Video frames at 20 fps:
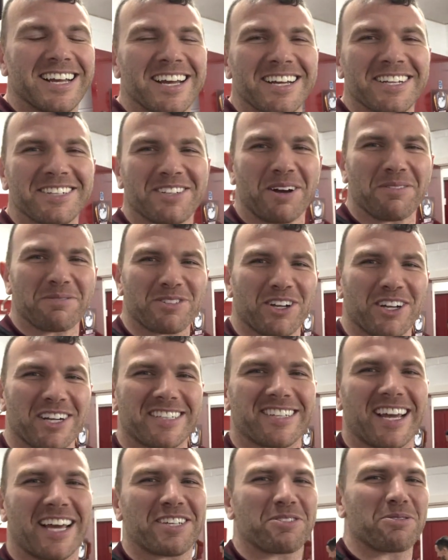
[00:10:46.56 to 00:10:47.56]
Tom's gonna
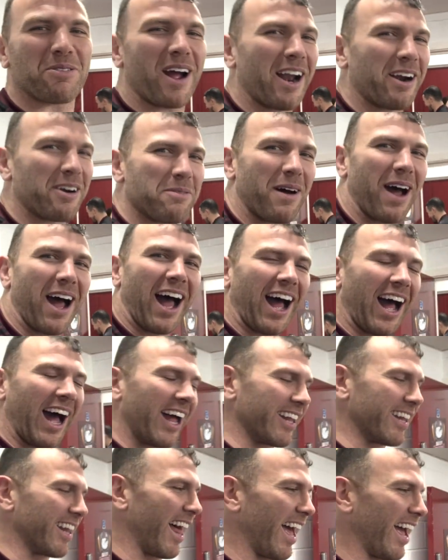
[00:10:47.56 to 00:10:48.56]
test where I'm at,
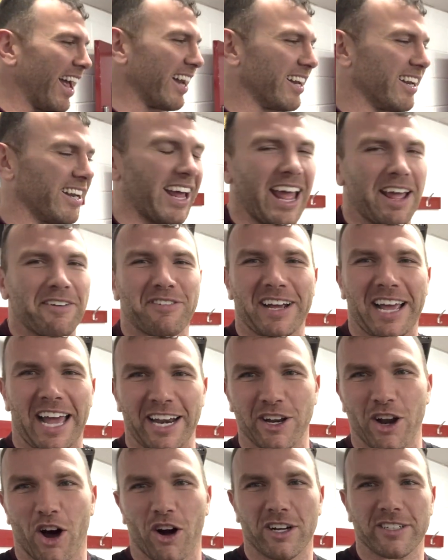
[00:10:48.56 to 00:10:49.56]
and then if I get
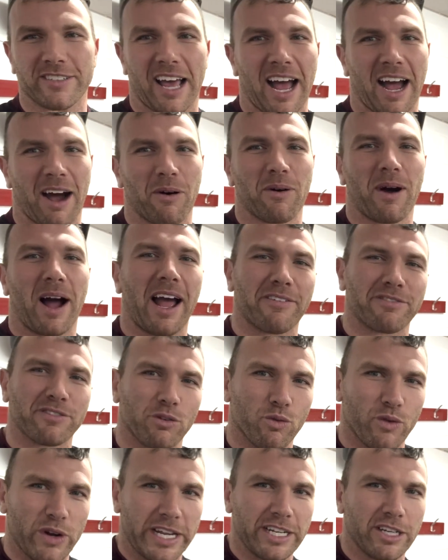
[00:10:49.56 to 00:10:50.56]
knocked out, I have to
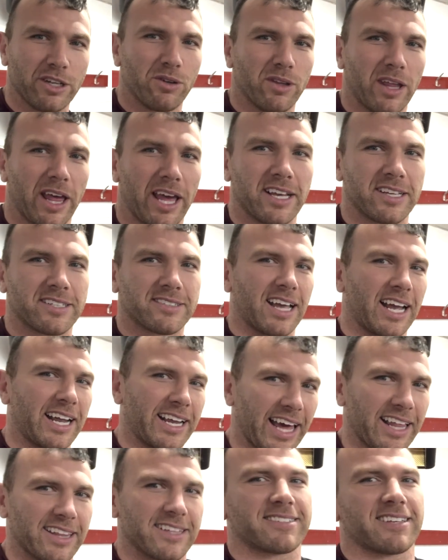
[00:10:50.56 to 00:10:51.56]
redo this and
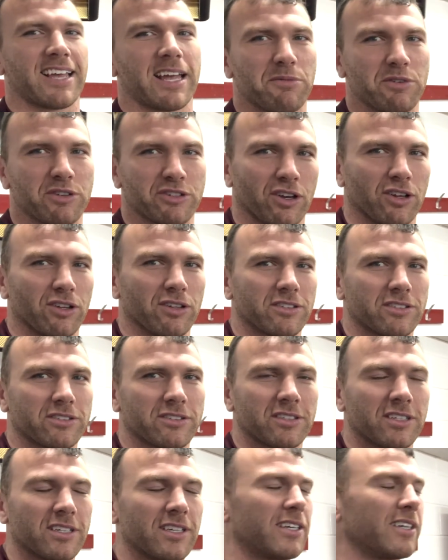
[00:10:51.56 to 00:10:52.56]
get the same
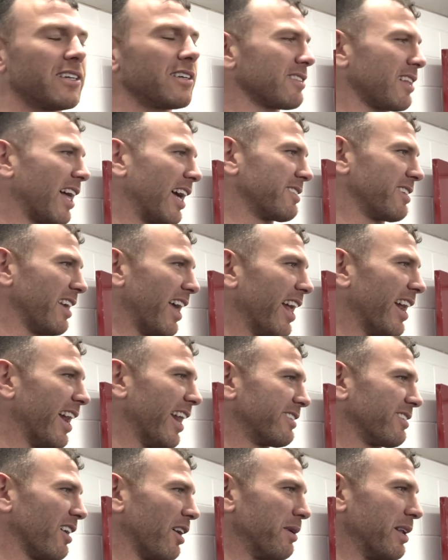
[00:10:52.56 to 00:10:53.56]
results. That's it,
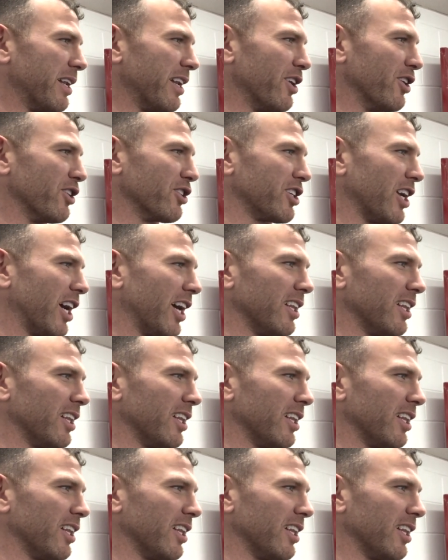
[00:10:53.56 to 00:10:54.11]
innit, Tommy, in a nutshell?